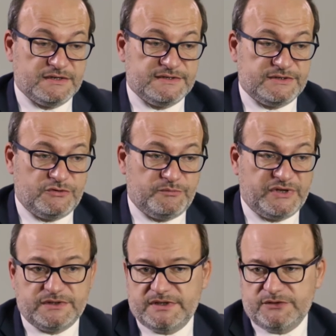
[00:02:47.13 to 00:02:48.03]
So,
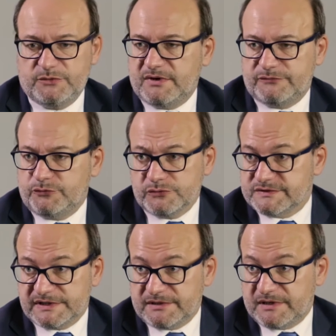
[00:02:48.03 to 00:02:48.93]
but then you have
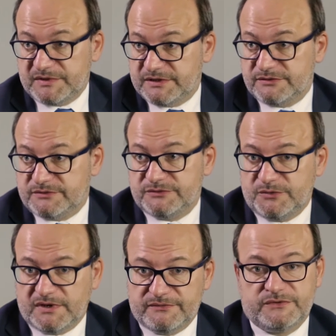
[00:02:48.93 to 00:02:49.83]
rules. I mean,
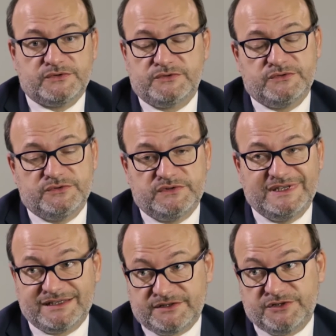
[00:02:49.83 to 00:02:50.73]
you have the
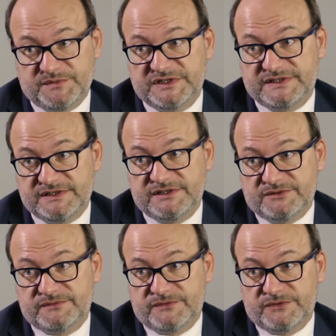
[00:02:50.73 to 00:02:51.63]
DAC
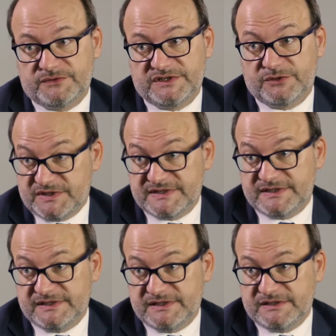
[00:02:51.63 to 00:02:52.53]
committee of the
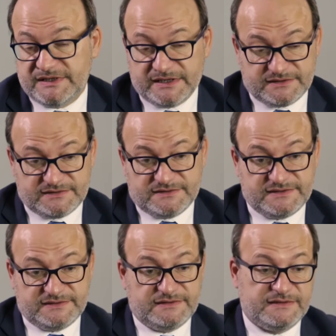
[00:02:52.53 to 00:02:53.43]
OECD that
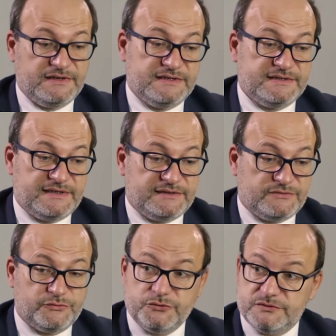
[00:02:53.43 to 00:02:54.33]

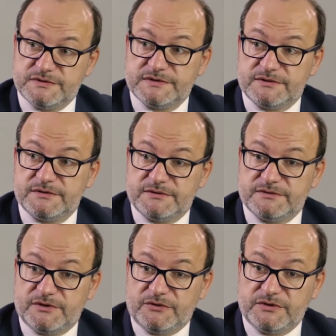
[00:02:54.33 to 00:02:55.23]
set rules
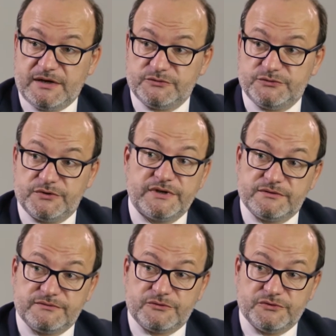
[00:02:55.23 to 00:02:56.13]
on how to
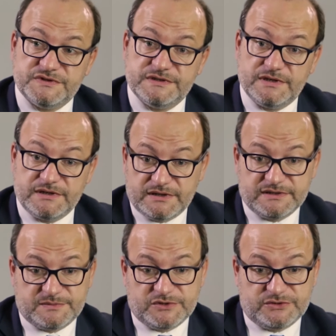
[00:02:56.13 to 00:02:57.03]
account for ODA
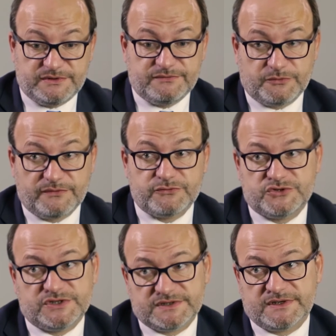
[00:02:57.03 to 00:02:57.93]
and especially for
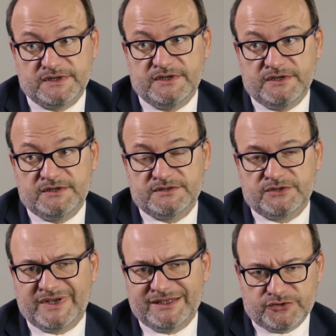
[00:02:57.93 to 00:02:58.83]
refugees.
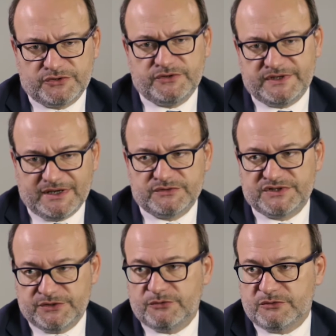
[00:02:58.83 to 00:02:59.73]
So you cannot
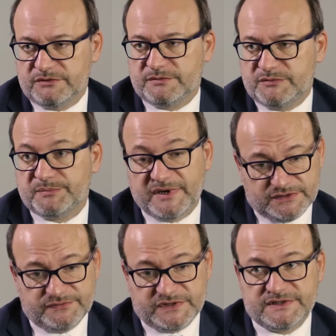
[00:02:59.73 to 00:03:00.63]
count it all, but
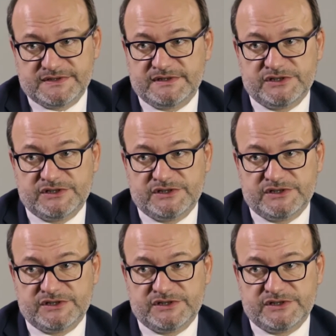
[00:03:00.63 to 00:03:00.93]
part of it is